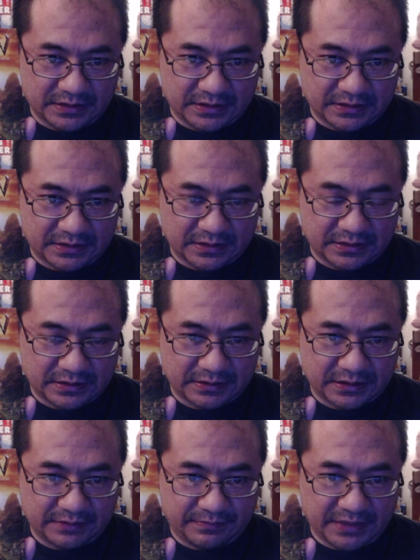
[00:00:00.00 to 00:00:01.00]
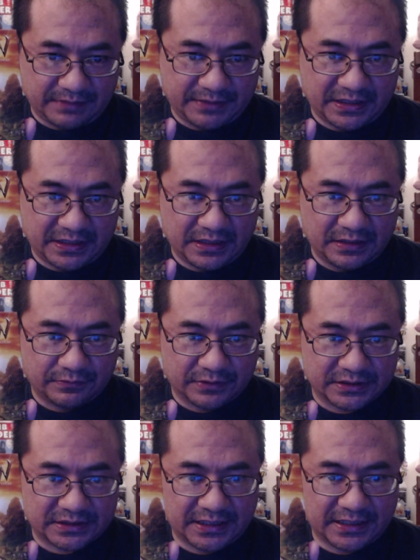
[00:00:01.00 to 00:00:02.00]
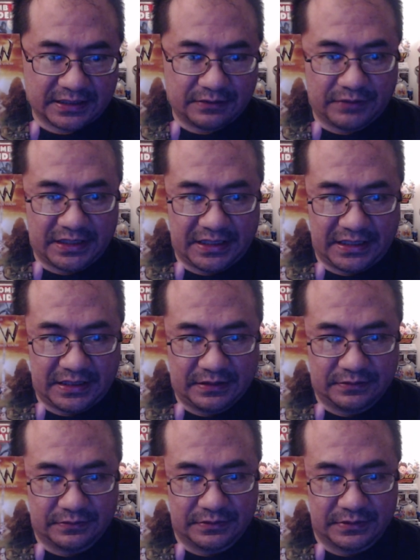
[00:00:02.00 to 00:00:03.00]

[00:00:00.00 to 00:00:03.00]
the baby was taken away